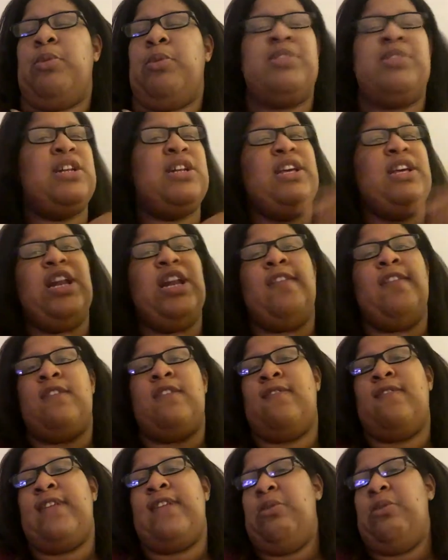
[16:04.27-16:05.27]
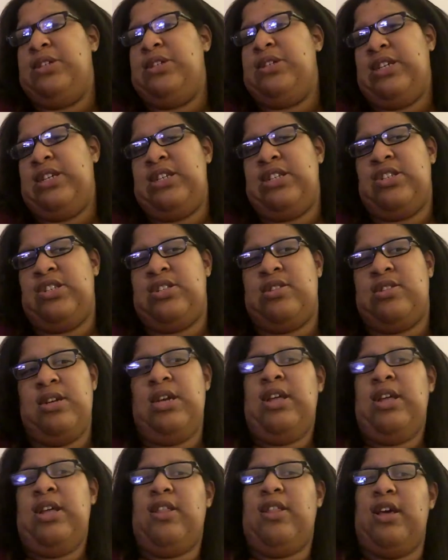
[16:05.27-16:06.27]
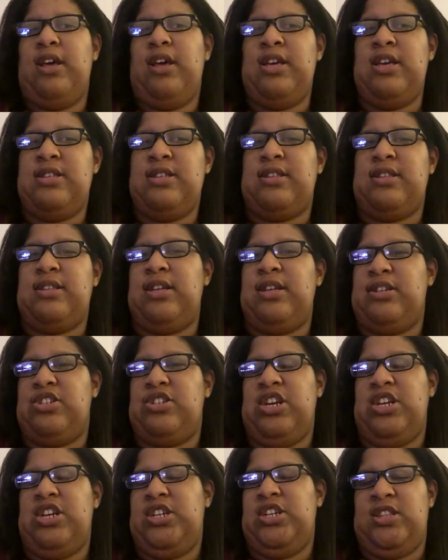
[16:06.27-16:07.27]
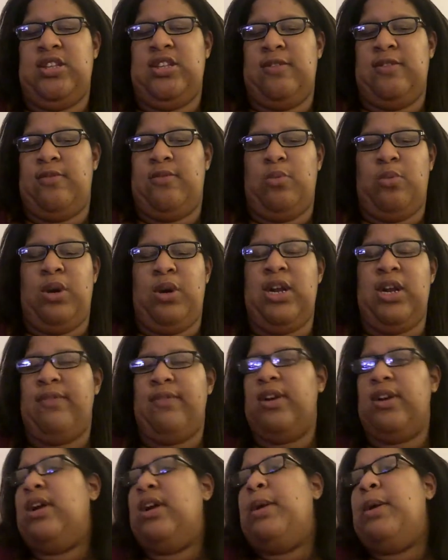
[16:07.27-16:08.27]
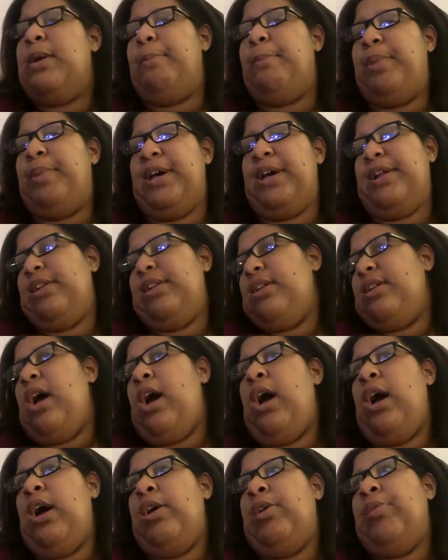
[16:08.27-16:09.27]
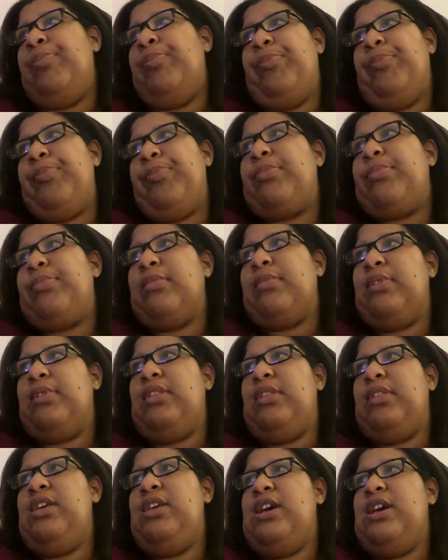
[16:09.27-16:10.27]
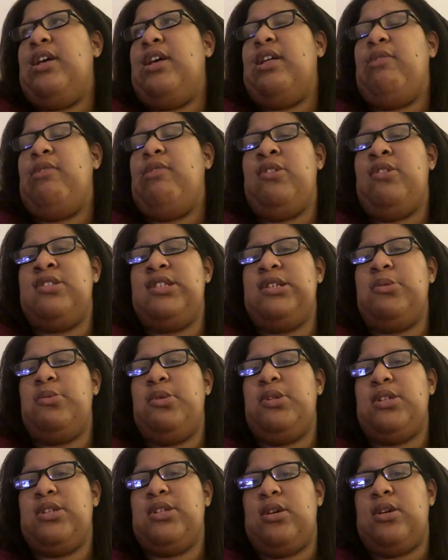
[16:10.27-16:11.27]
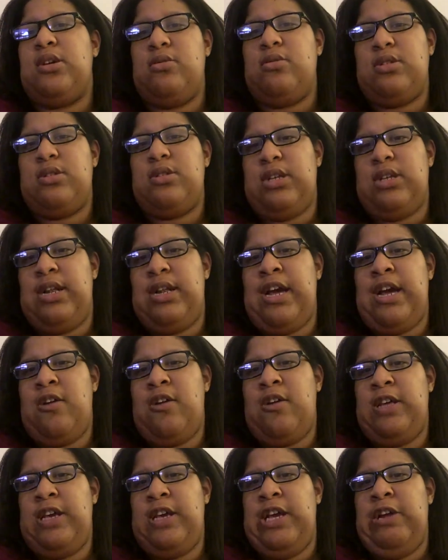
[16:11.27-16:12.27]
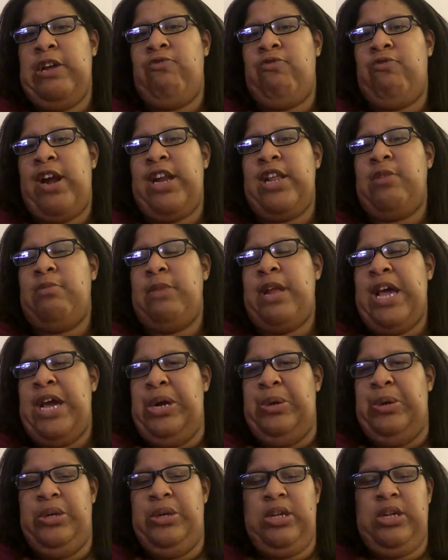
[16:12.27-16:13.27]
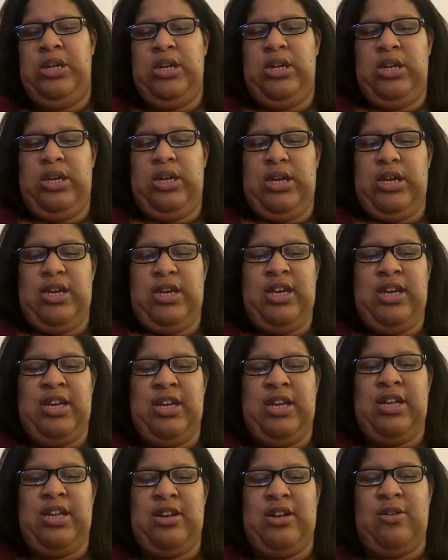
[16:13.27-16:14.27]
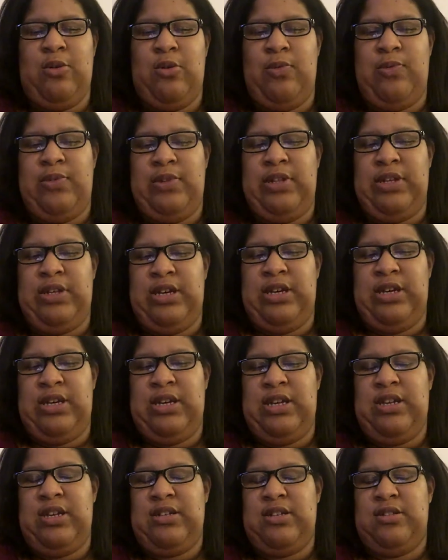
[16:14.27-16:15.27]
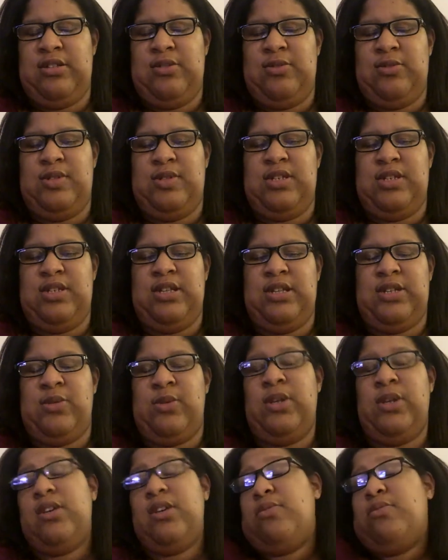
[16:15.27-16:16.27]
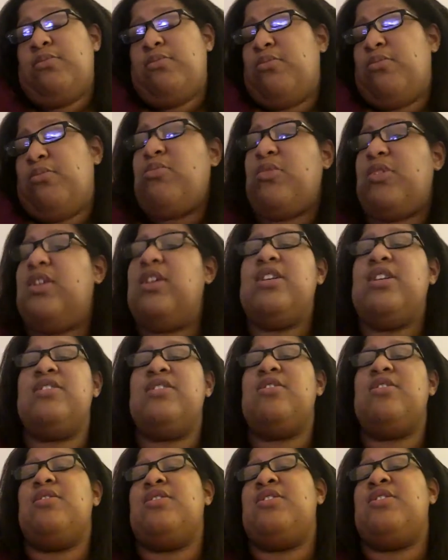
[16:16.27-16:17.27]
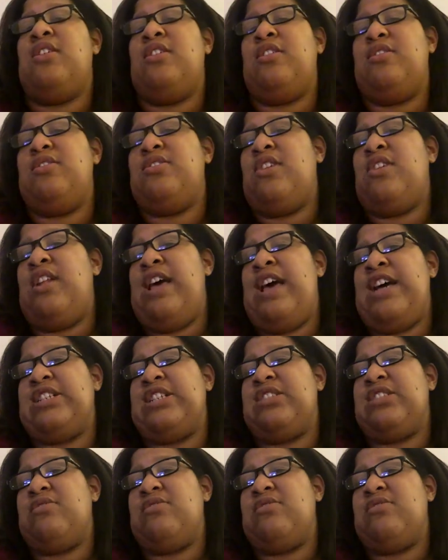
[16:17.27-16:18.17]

But then again, if that was his thing to change it, then whatever. But yeah, we'll see where this goes and how they write him now, and hopefully he doesn't lose this next week. So relax.